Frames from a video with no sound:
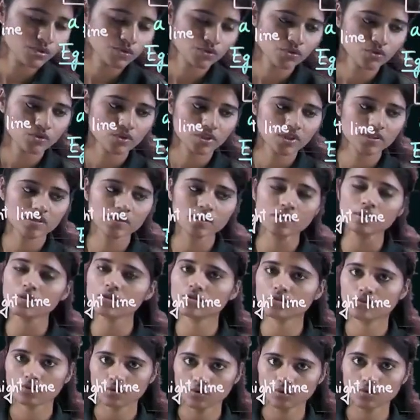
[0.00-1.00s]
so this
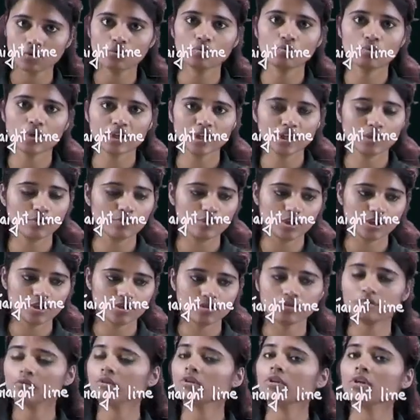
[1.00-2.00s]
is one
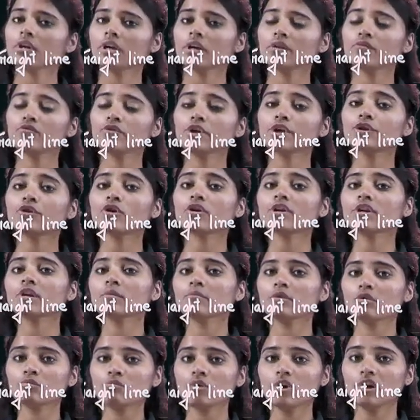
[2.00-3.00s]
equation, and we are talking
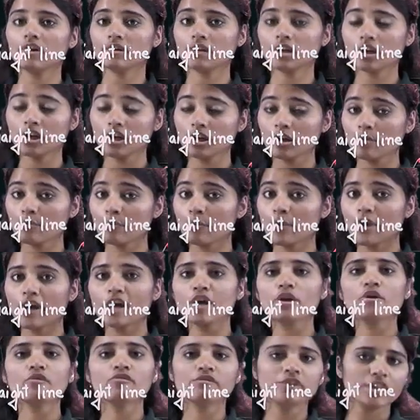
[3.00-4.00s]
about what?
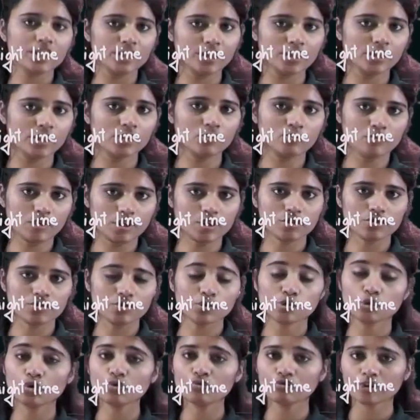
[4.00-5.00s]
Pair of linear
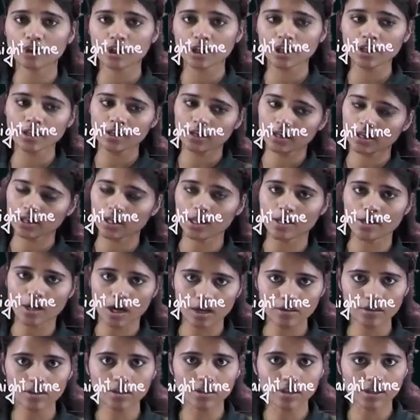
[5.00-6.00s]
equations. So we need
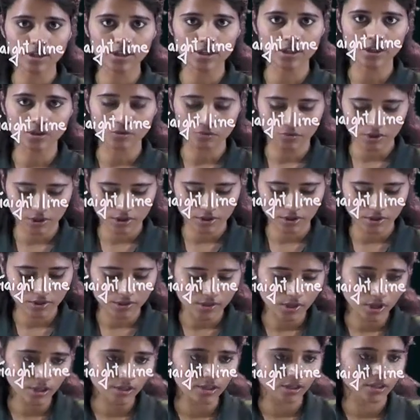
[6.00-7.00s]
another linear equation,
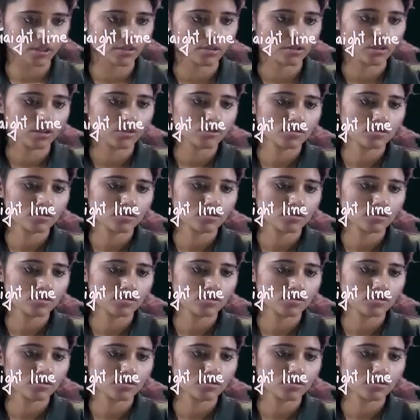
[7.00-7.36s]
is not it?